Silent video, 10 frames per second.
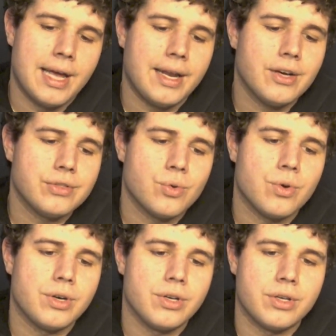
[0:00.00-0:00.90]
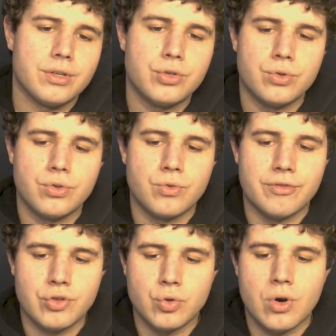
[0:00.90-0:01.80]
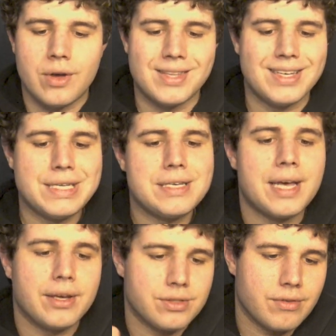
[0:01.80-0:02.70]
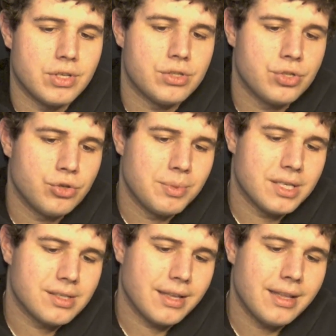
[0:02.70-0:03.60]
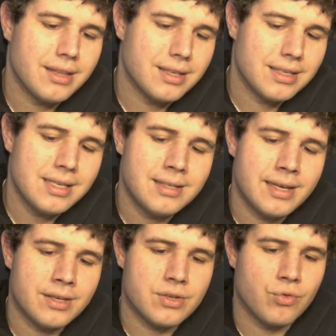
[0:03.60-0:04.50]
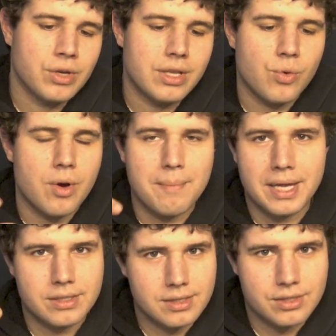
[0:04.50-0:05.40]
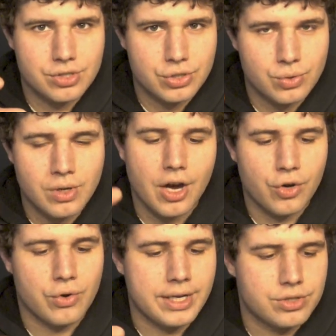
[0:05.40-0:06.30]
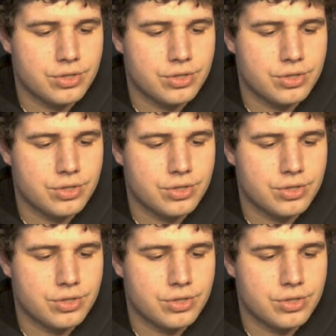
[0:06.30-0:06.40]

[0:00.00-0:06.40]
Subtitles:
and I also wanted to do the review on the details of this shoe because I think the details are really what makes this shoe a great